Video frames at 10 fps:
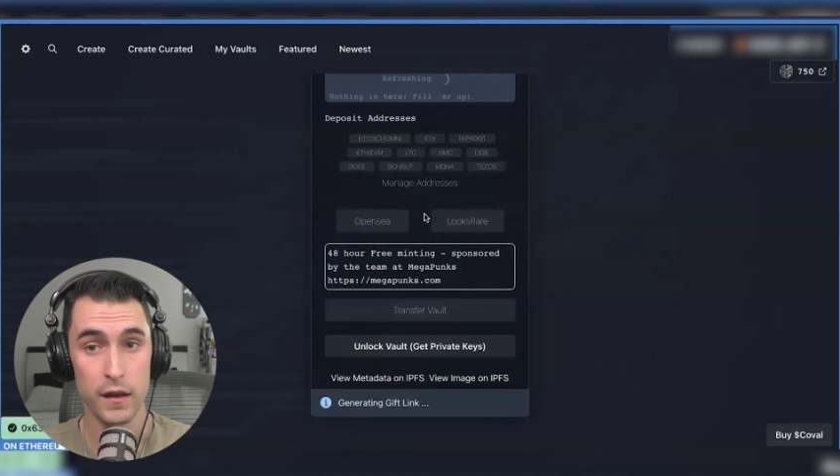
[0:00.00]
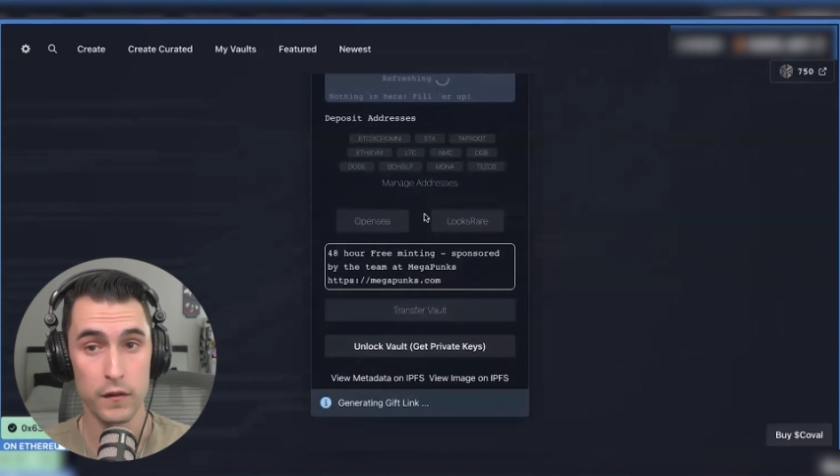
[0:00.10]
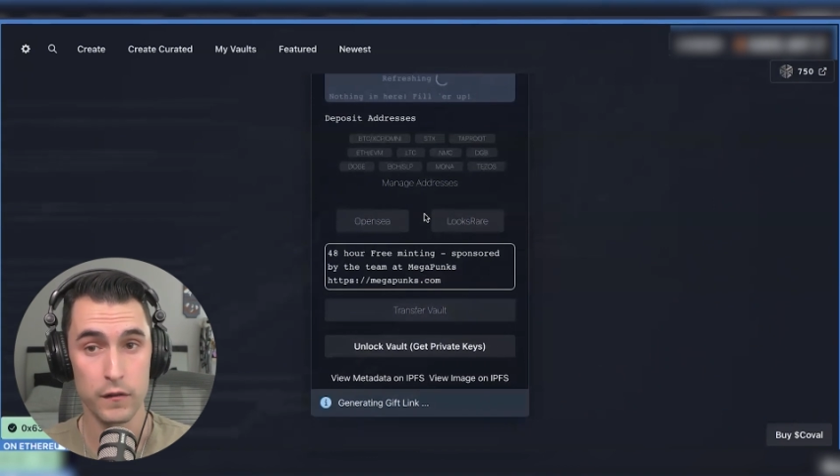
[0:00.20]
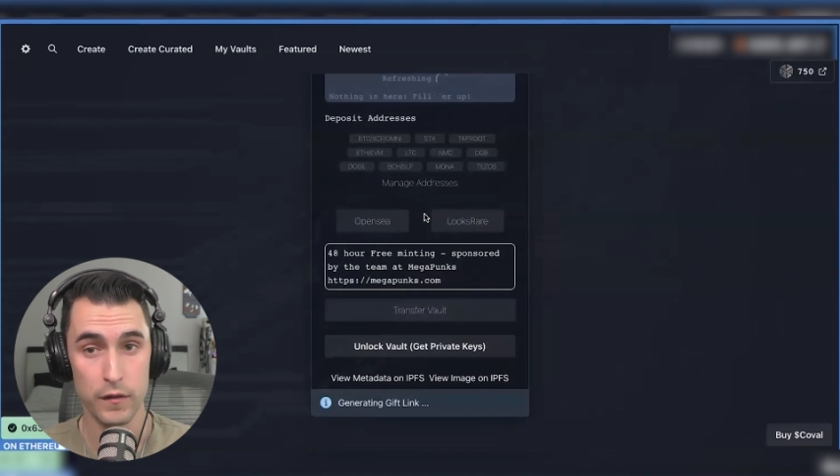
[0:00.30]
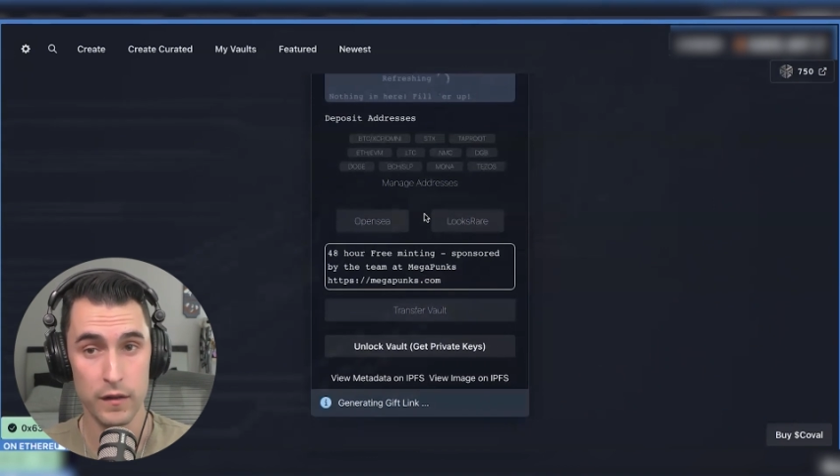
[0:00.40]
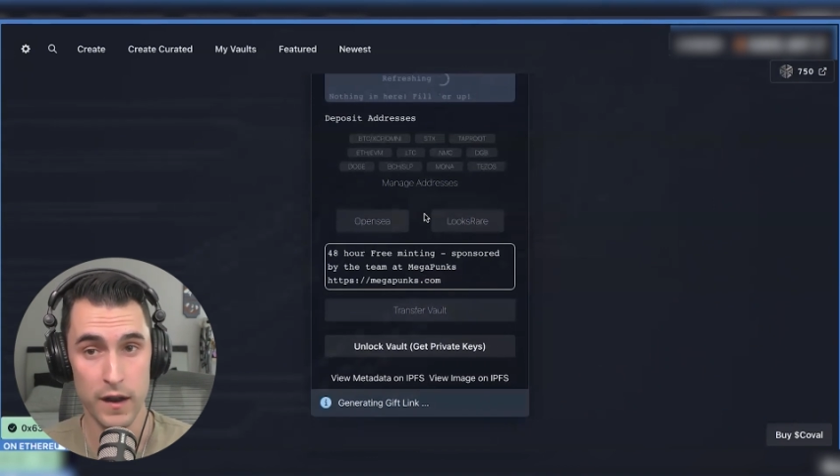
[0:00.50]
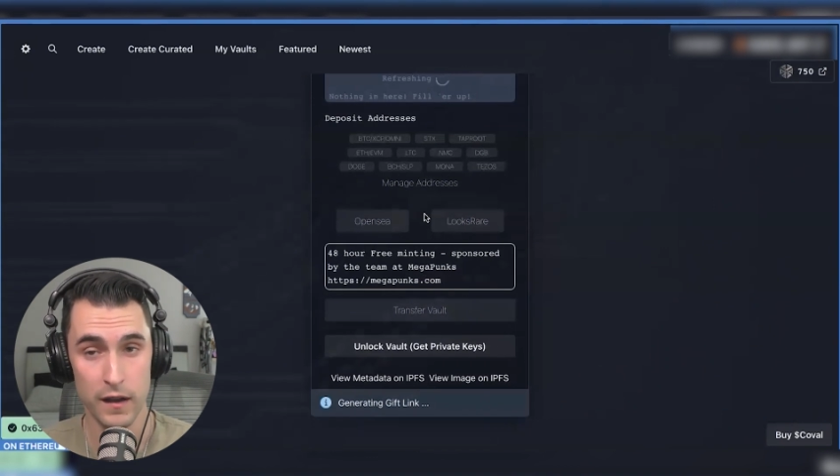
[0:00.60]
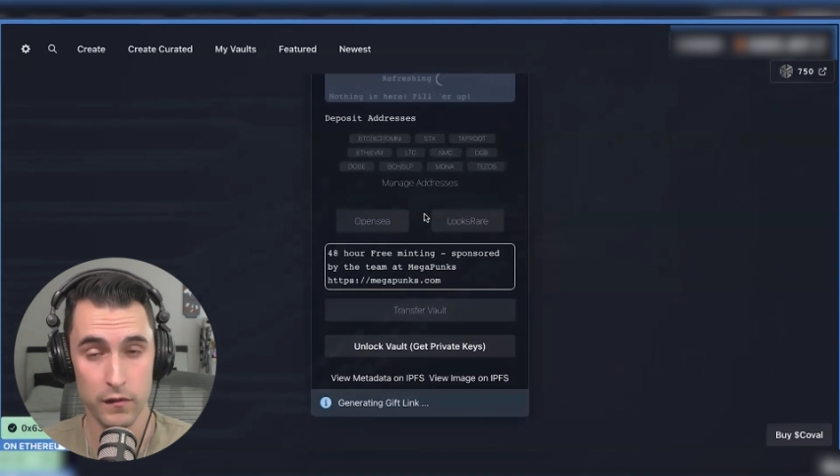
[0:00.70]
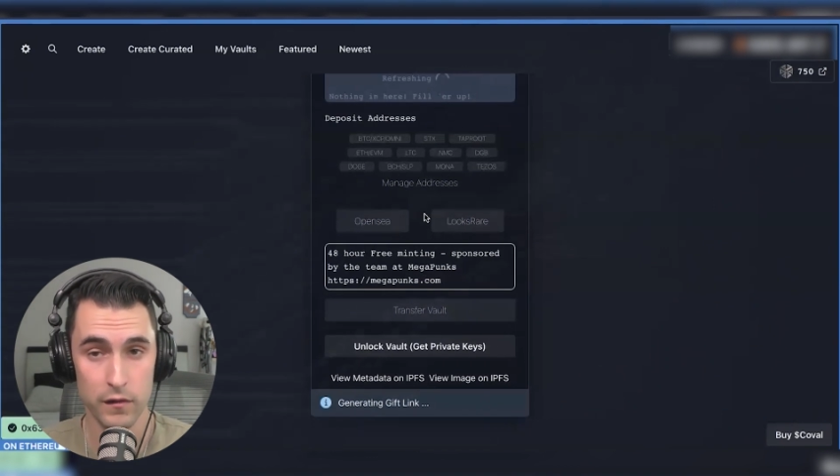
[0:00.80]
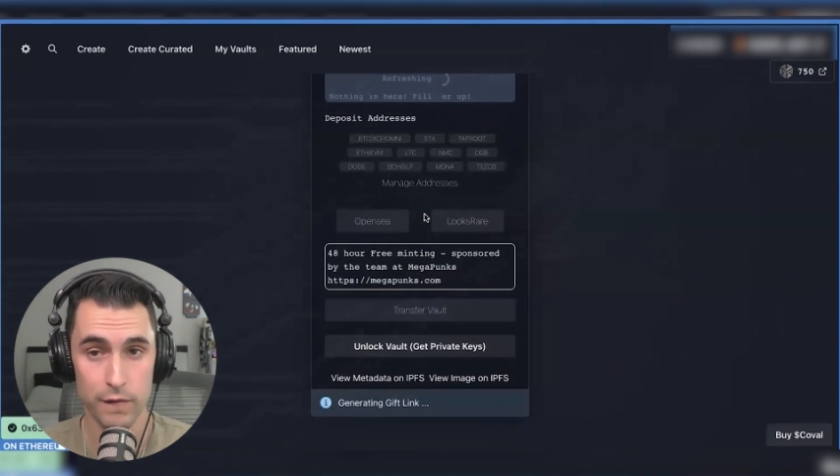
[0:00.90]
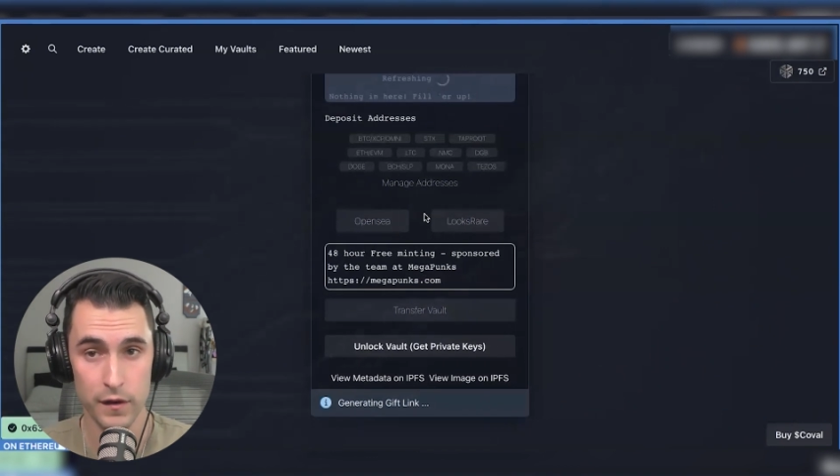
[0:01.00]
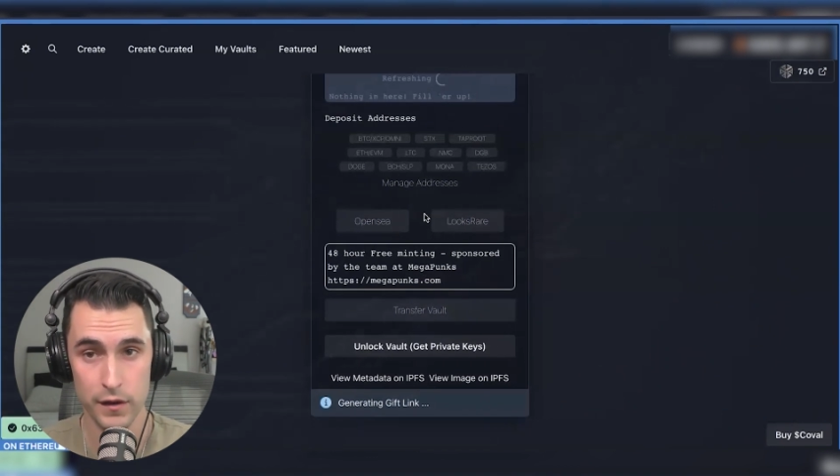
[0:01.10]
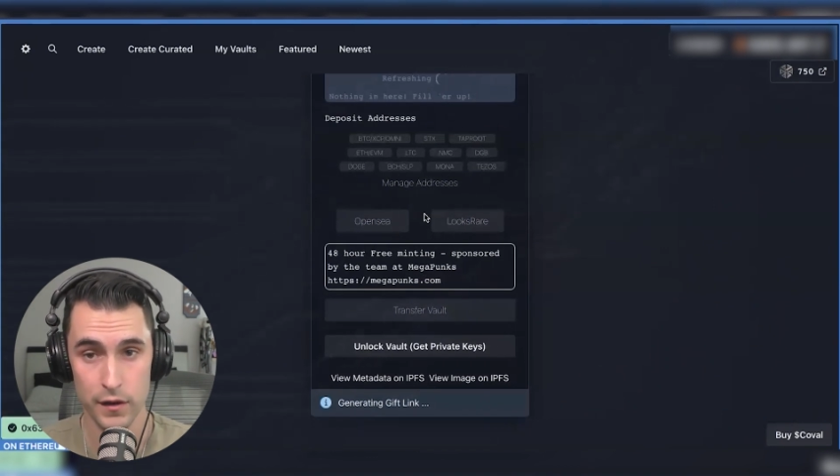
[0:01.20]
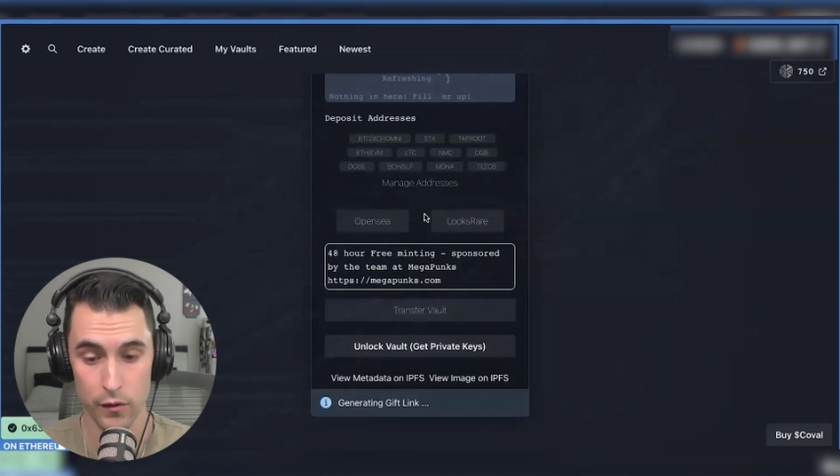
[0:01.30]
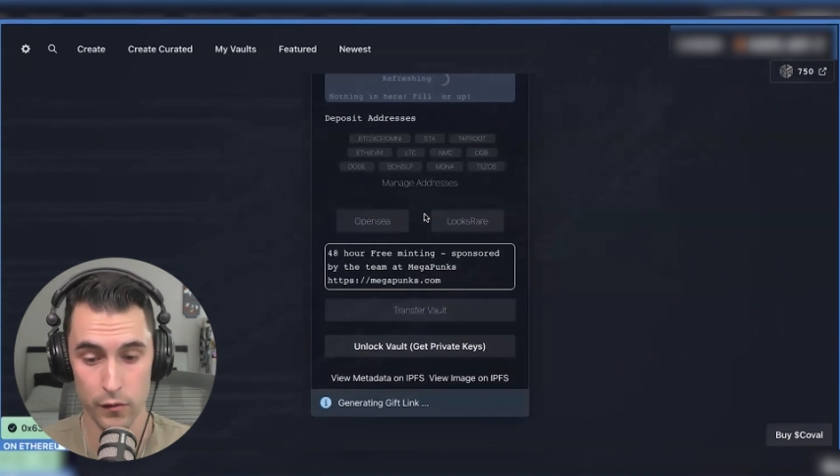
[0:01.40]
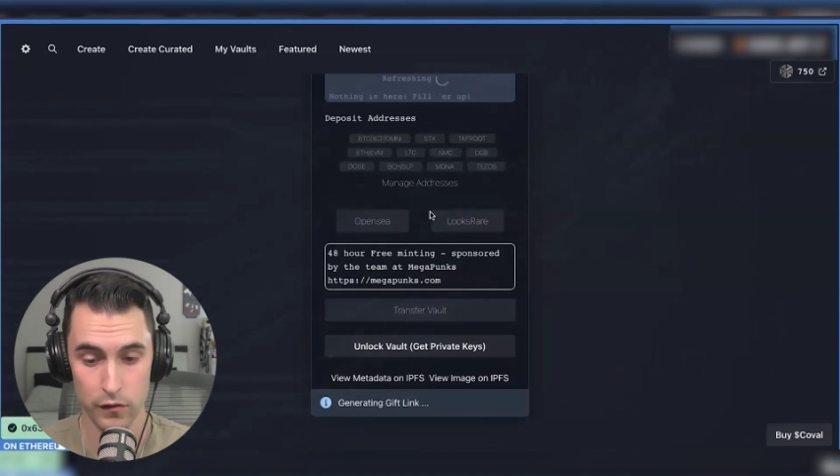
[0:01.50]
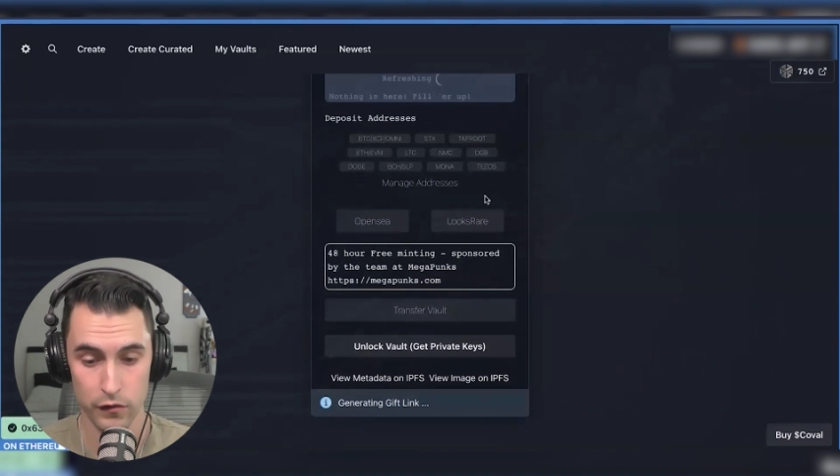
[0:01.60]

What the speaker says: into the next video to